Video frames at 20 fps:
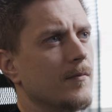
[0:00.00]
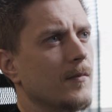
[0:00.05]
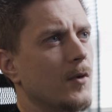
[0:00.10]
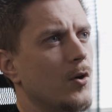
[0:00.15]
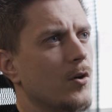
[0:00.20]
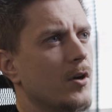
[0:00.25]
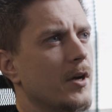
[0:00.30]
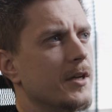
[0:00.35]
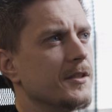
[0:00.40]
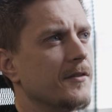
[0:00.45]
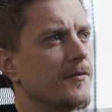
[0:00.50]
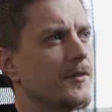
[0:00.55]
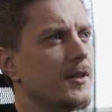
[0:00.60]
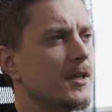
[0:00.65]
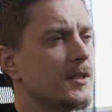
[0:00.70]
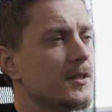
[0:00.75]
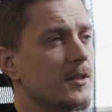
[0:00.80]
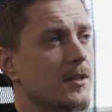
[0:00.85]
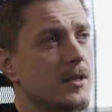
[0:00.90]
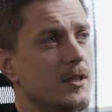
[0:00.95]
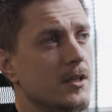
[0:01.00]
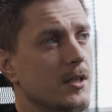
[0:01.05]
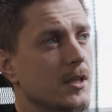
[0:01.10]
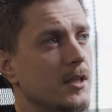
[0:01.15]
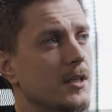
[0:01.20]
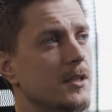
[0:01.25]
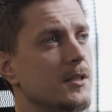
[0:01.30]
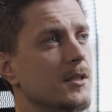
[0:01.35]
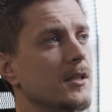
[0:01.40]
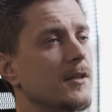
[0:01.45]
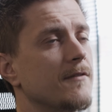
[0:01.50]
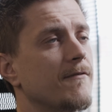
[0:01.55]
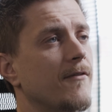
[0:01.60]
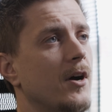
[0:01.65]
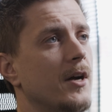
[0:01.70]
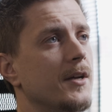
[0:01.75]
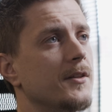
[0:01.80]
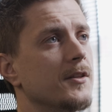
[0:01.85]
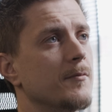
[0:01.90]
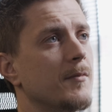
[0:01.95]
all kinds of things, and then you can easily
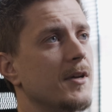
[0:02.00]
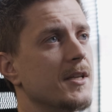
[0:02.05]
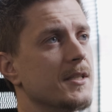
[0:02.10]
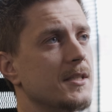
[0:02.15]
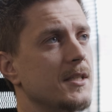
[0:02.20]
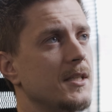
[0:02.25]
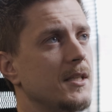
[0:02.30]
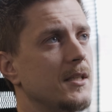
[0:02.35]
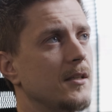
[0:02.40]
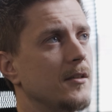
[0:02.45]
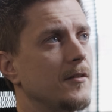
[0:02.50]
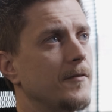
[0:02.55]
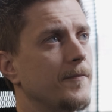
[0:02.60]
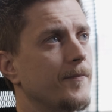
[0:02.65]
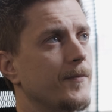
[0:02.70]
find them as needed.